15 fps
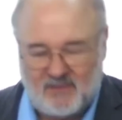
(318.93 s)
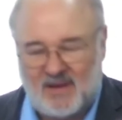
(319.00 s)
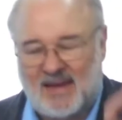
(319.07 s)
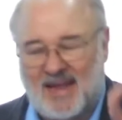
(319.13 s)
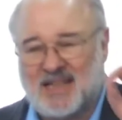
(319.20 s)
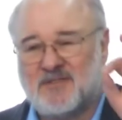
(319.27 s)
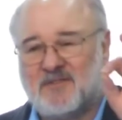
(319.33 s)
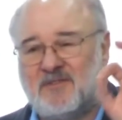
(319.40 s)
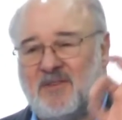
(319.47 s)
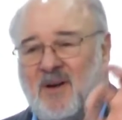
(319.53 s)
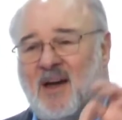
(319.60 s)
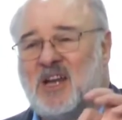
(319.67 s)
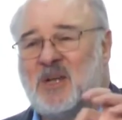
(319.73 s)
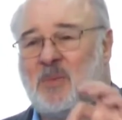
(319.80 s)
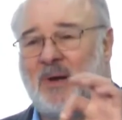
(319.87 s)
It's
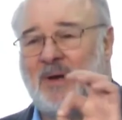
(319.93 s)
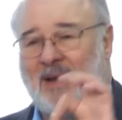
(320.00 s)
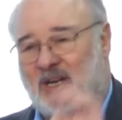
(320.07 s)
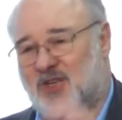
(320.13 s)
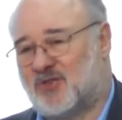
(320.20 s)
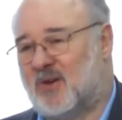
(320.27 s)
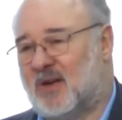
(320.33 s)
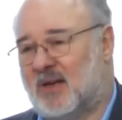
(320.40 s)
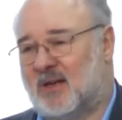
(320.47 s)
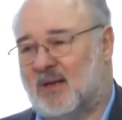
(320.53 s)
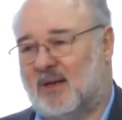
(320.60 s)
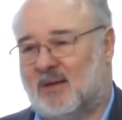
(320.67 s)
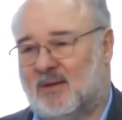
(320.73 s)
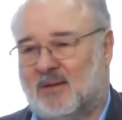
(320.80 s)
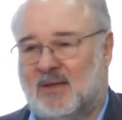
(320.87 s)
findable electronically,
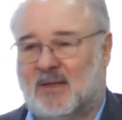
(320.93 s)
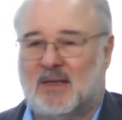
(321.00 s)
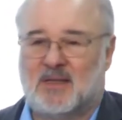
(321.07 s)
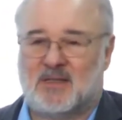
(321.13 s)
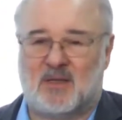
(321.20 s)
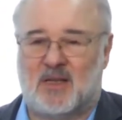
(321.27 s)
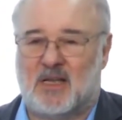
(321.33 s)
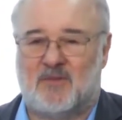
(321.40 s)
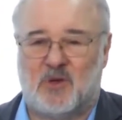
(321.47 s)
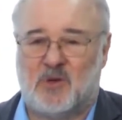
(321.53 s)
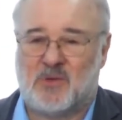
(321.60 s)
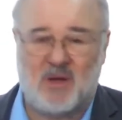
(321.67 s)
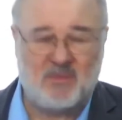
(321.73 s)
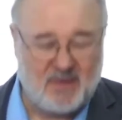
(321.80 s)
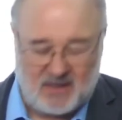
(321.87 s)
so therefore you
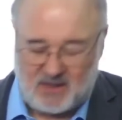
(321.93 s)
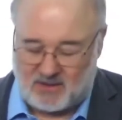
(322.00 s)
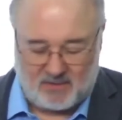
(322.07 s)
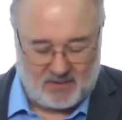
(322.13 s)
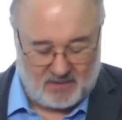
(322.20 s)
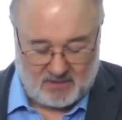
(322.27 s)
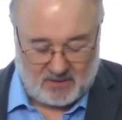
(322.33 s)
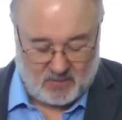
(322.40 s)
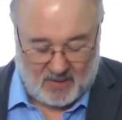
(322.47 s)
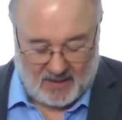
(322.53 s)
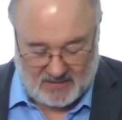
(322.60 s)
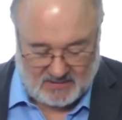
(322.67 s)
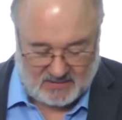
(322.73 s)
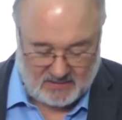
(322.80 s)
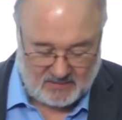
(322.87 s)
don't need to do it
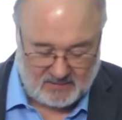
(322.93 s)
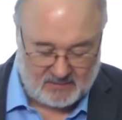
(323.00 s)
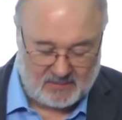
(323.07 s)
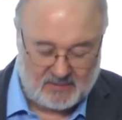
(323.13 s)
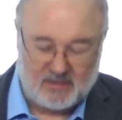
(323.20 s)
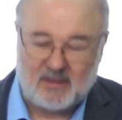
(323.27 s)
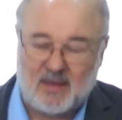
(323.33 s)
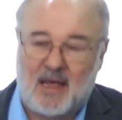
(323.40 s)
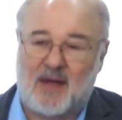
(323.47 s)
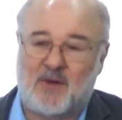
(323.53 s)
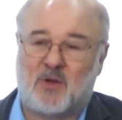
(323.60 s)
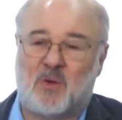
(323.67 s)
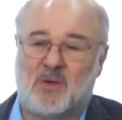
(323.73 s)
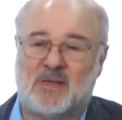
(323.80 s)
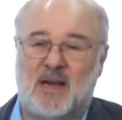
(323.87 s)
twice. And of
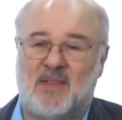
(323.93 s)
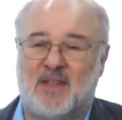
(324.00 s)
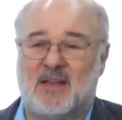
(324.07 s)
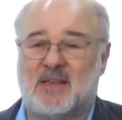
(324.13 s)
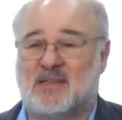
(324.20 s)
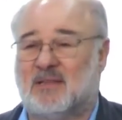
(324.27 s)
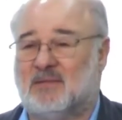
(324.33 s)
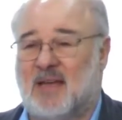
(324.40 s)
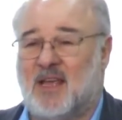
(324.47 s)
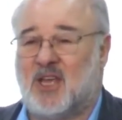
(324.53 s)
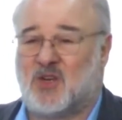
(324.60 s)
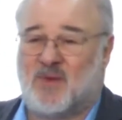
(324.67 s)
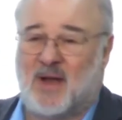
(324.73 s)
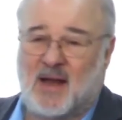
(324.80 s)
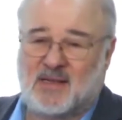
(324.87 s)
course, anything that's
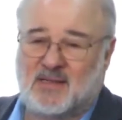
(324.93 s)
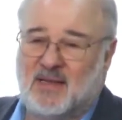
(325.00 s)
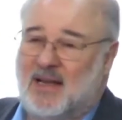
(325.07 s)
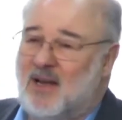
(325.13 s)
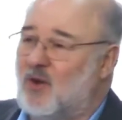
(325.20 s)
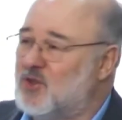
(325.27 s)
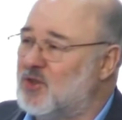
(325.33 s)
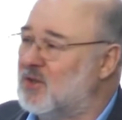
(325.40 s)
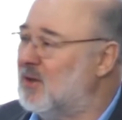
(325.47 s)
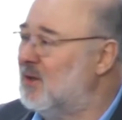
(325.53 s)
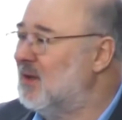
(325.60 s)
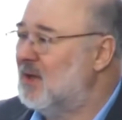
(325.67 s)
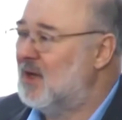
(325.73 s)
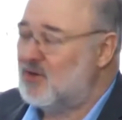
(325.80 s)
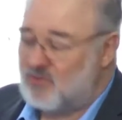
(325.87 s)
incorrect, illogical,
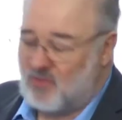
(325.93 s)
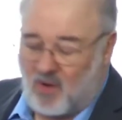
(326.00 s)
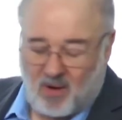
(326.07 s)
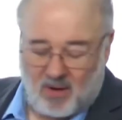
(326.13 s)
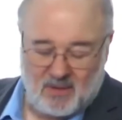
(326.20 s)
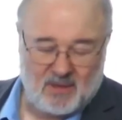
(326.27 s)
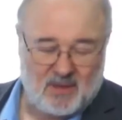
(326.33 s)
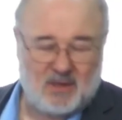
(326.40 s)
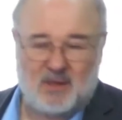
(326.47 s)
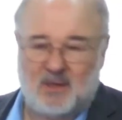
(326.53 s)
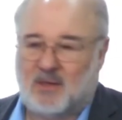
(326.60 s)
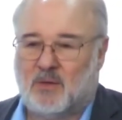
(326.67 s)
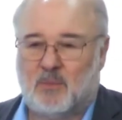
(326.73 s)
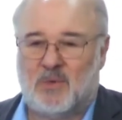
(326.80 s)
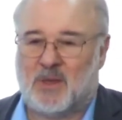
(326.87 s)
wrong,
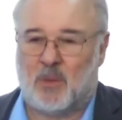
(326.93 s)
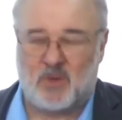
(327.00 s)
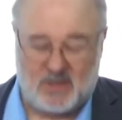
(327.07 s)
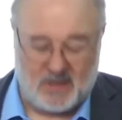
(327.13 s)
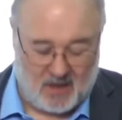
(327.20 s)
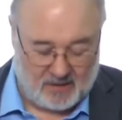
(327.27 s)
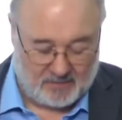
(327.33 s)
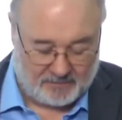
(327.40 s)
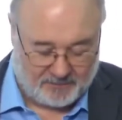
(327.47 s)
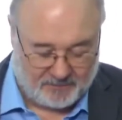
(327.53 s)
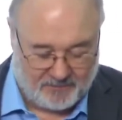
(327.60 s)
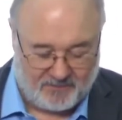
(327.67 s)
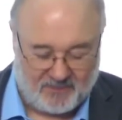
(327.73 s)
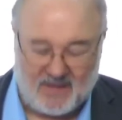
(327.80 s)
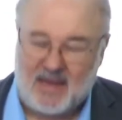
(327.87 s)
we don't want to know.
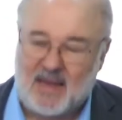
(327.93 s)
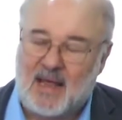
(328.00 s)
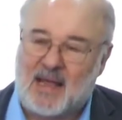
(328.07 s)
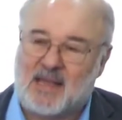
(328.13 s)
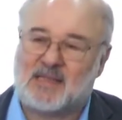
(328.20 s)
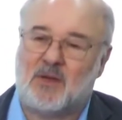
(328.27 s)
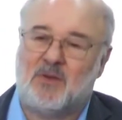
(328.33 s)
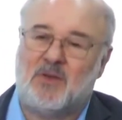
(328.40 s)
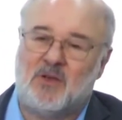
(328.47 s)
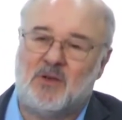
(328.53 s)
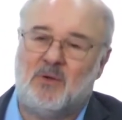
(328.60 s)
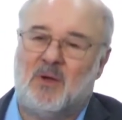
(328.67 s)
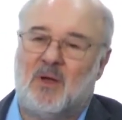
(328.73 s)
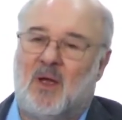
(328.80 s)
And so you